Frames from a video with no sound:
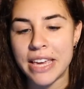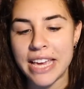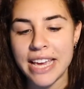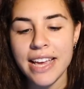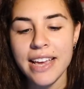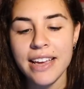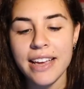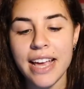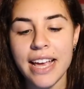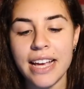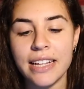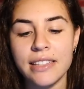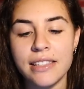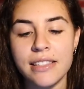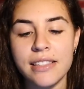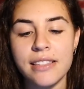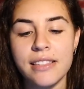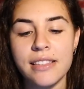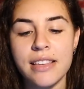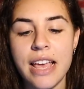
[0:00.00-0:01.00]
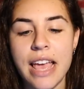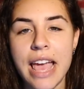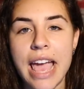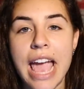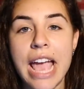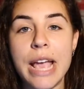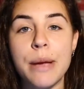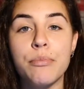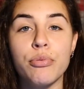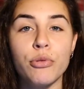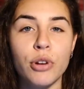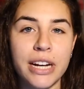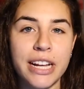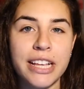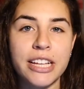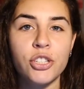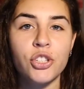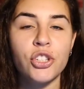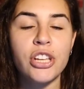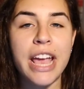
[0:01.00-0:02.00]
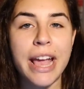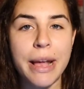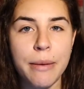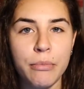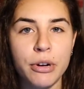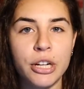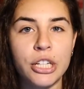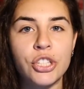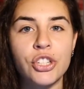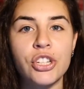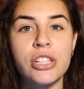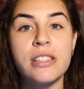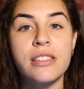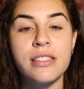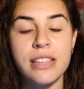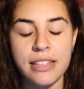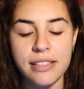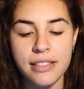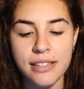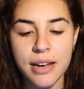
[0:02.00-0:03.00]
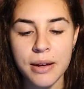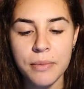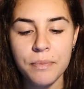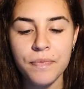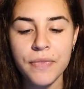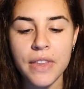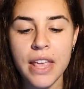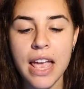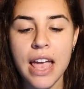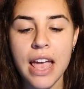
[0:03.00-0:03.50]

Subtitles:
It's a British Cambridge system,